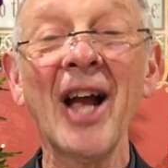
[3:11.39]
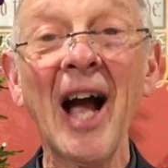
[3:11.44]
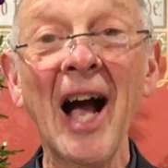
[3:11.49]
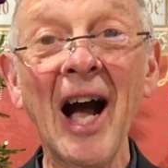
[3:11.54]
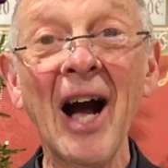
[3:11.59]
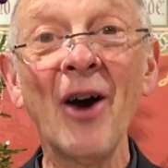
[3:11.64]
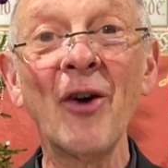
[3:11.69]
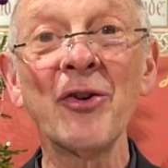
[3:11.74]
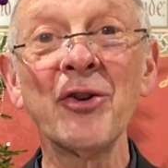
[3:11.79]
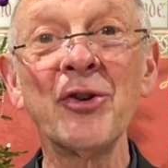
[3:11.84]

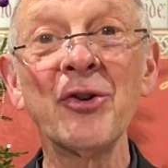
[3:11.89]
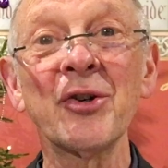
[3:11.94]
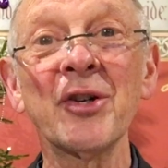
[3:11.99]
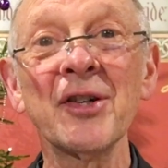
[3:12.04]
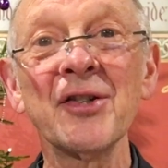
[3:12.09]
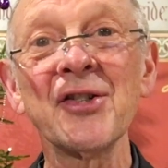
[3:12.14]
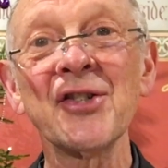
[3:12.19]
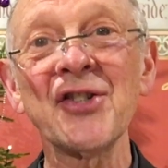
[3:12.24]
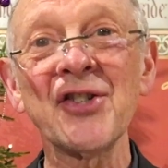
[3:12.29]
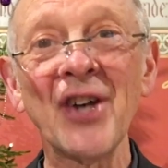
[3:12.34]
how you
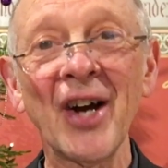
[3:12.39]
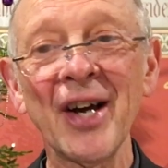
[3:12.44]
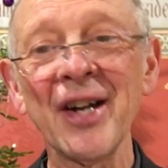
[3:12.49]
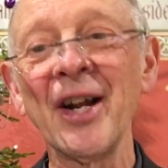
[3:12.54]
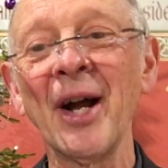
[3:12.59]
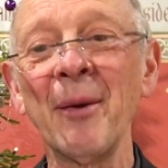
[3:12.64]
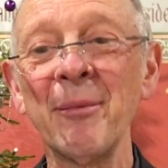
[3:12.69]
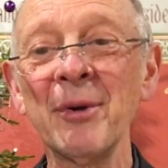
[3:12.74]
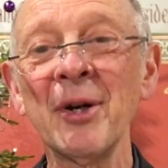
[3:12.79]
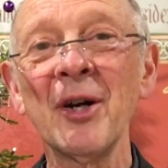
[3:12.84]
can
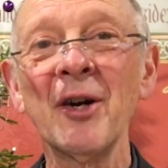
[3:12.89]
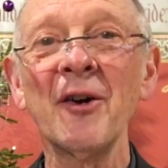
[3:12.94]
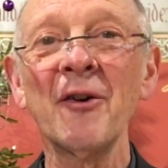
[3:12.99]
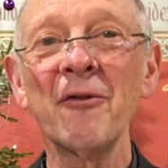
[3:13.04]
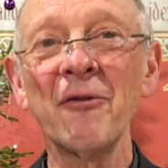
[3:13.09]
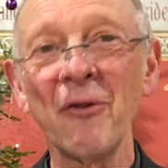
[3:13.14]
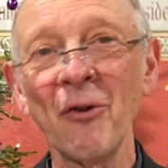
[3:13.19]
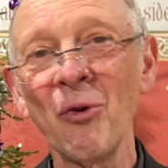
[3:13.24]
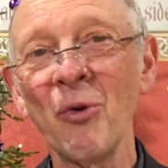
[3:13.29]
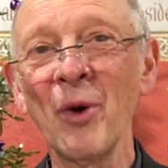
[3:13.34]
sign up
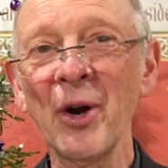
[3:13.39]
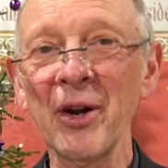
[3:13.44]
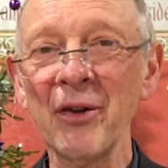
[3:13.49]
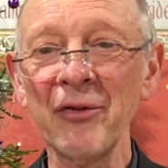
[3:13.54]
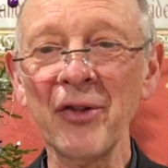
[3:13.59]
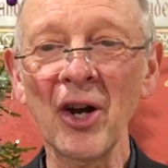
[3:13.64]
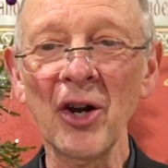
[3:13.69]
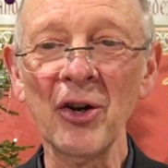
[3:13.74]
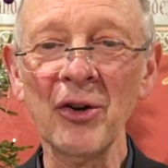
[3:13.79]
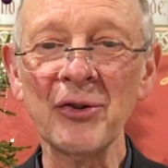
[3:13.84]
for one
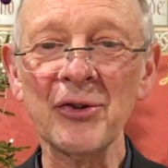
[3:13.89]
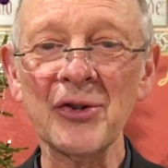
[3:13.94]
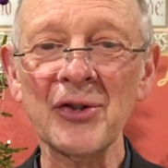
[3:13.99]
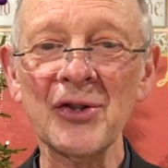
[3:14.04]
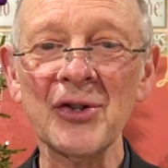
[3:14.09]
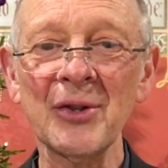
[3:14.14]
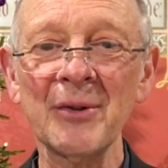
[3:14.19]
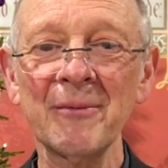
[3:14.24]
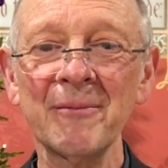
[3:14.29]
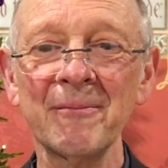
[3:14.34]
of
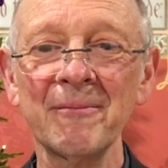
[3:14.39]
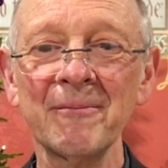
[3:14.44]
those.